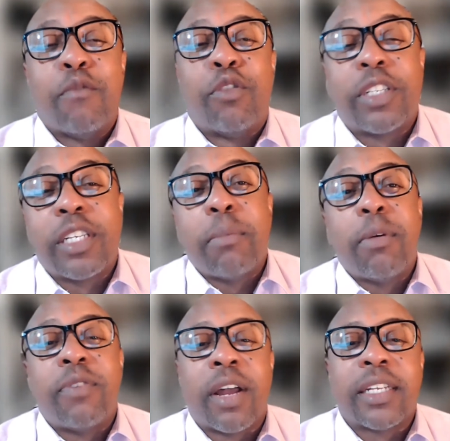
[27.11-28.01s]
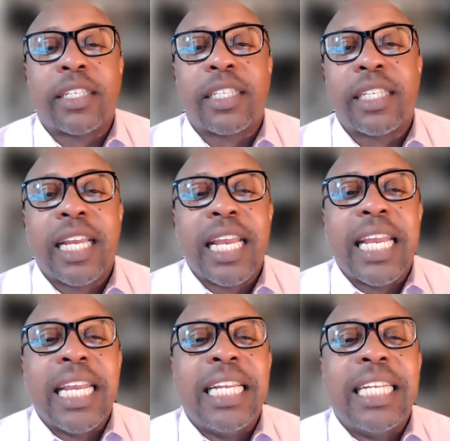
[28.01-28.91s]
For some of us,
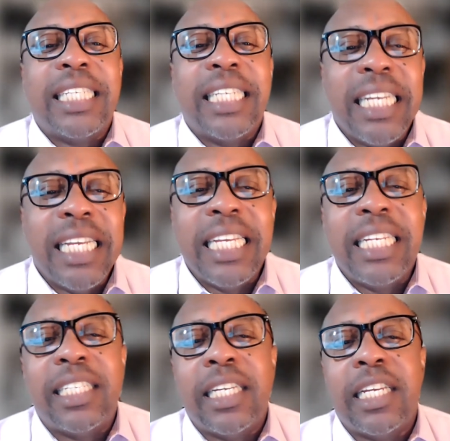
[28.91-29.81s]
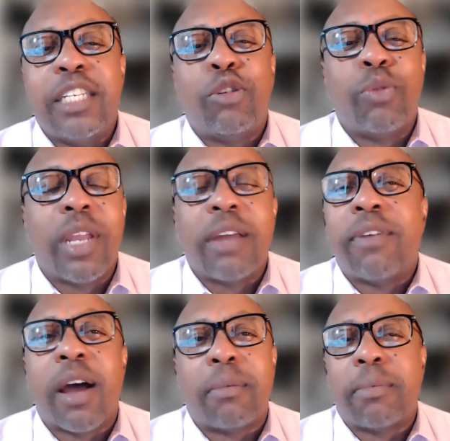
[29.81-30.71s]
it is easy to
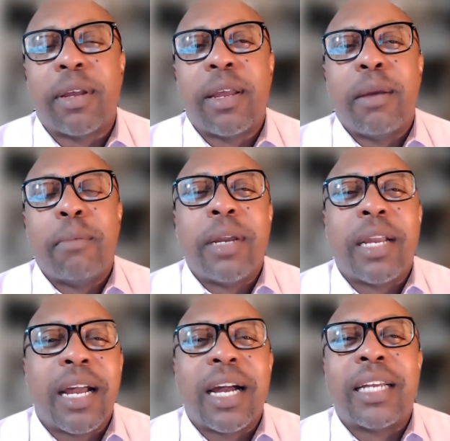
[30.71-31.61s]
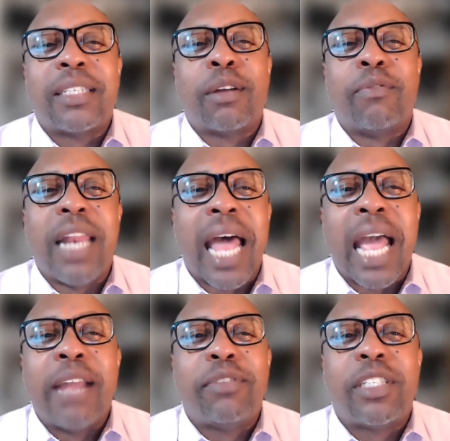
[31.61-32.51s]
give up because of
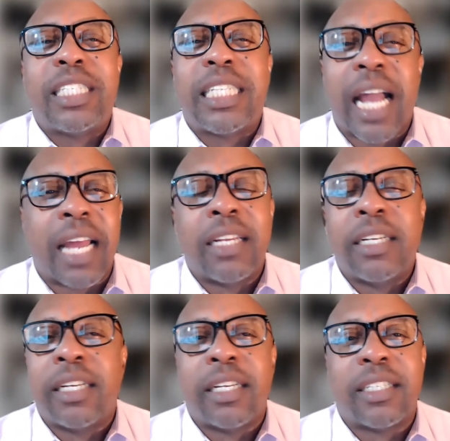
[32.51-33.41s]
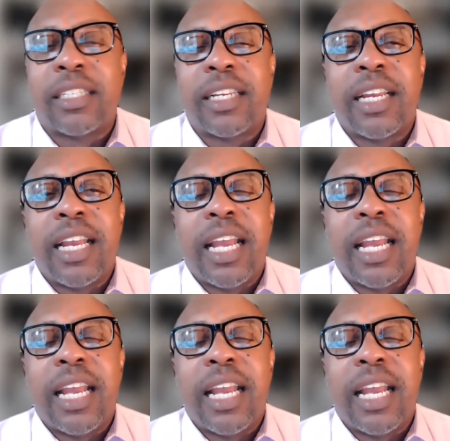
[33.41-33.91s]
life's challenges